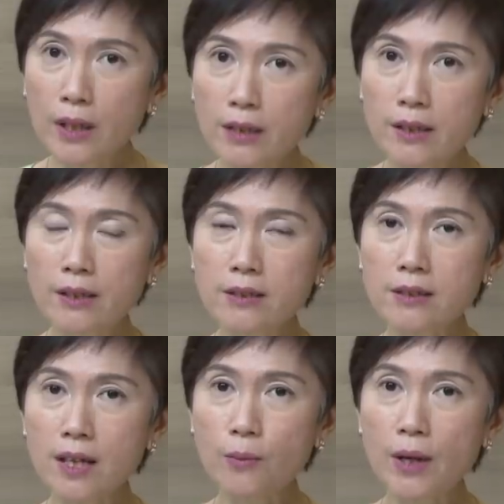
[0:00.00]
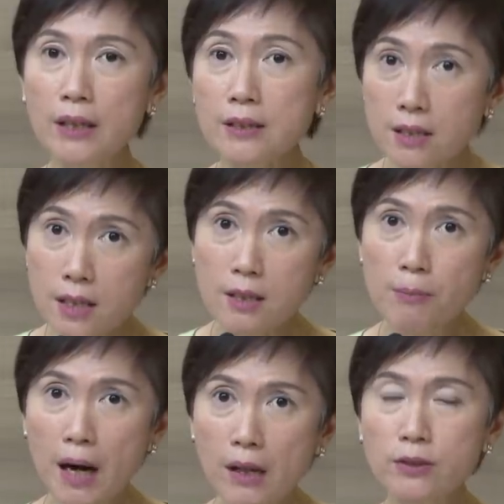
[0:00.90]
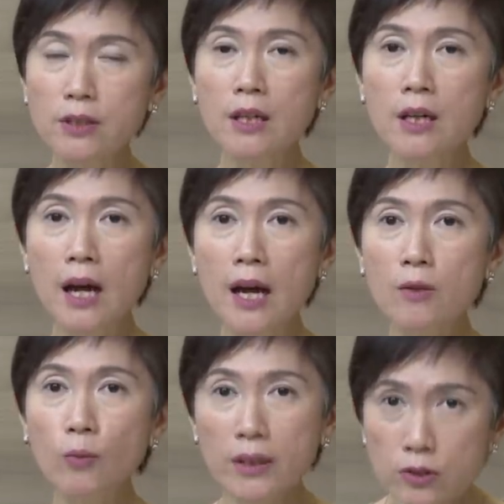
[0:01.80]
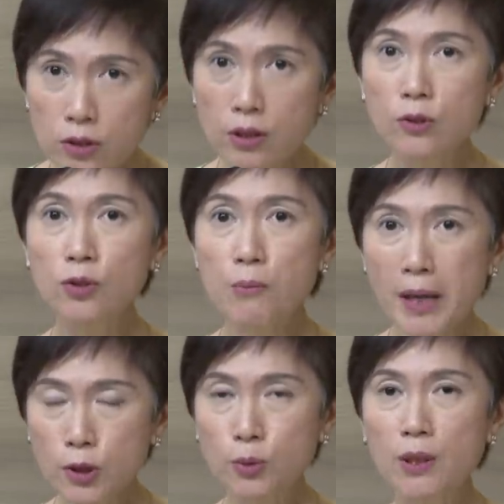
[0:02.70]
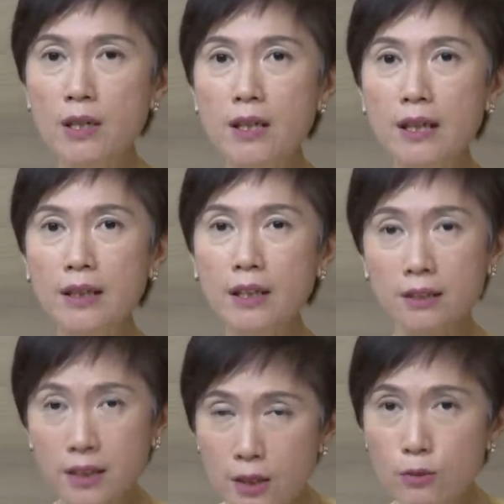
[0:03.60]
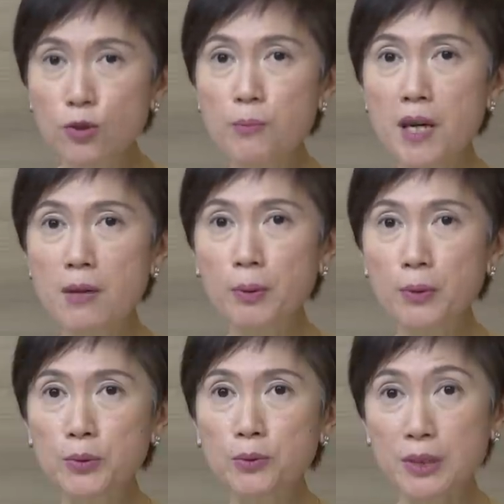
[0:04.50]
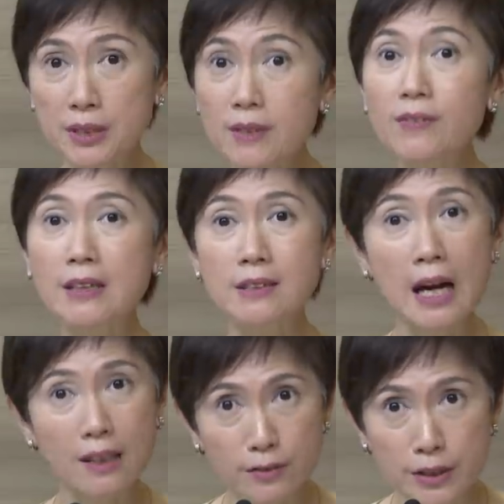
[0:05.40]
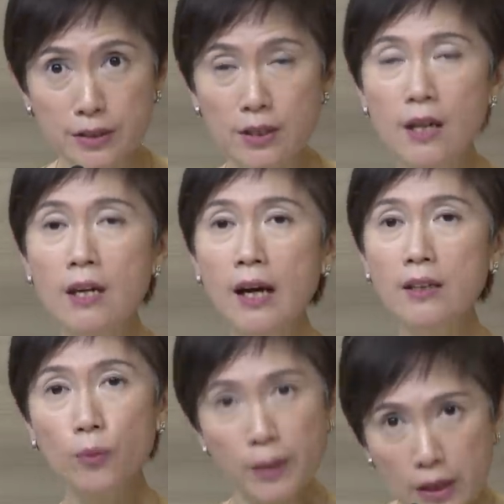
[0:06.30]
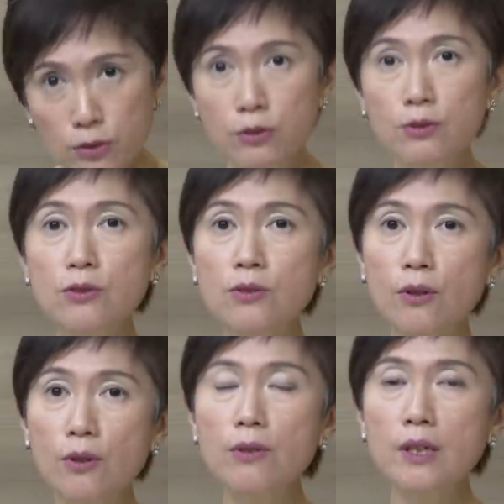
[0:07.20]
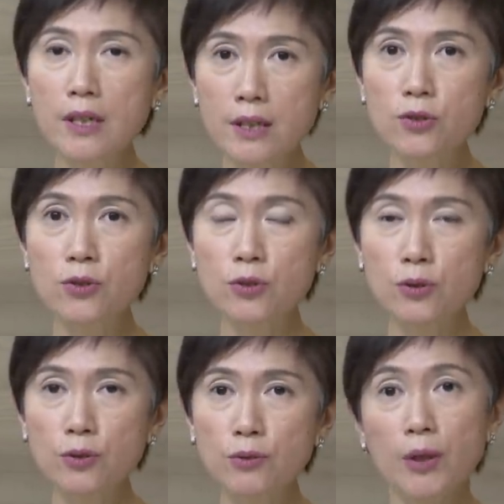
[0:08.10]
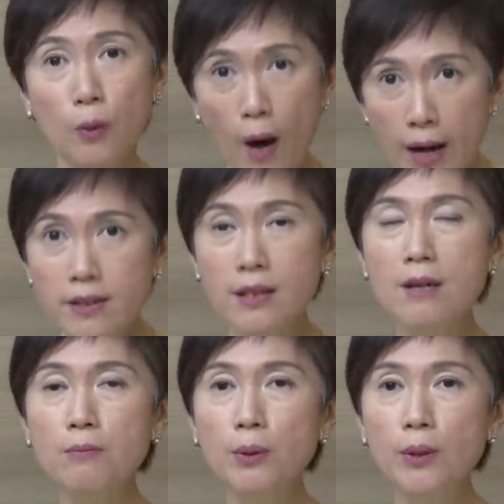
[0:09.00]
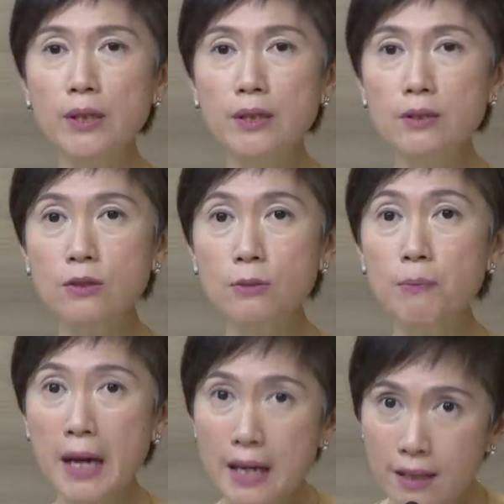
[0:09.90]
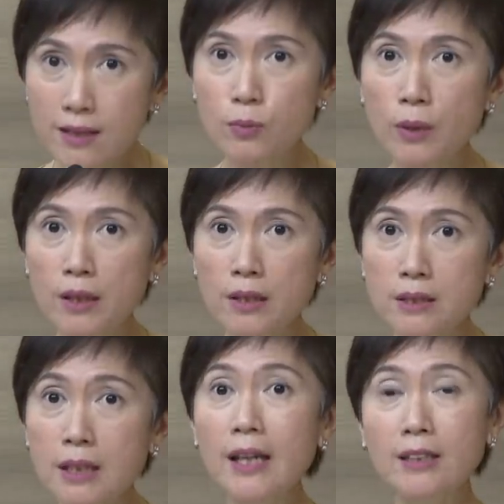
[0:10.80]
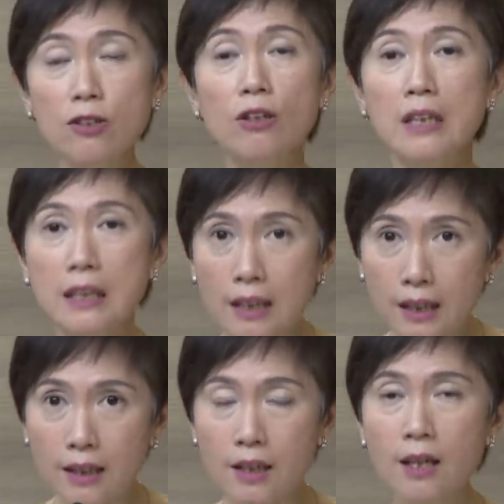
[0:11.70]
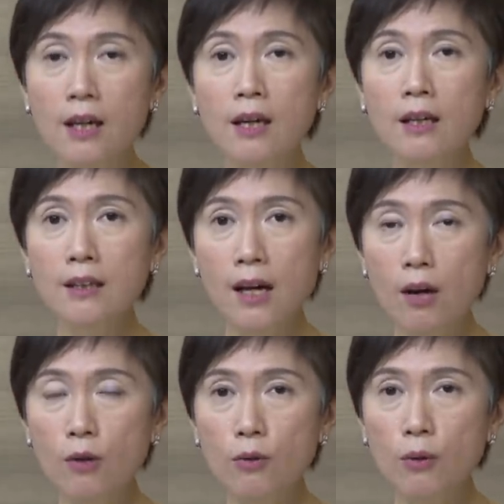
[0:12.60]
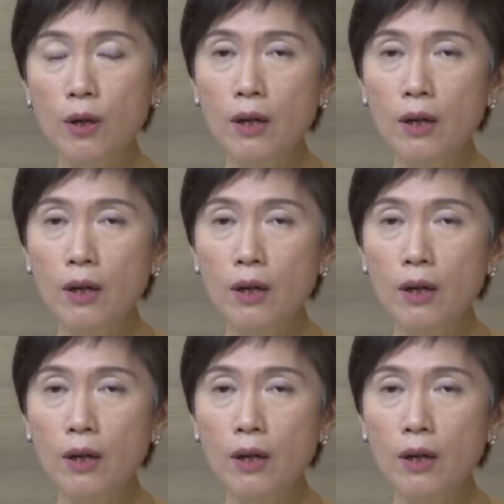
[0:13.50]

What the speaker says: workers that we are concerned about and want to make sure that they continue to be able to receive their salaries. And the way to do so is to require the employers to pay these workers electronically. Now,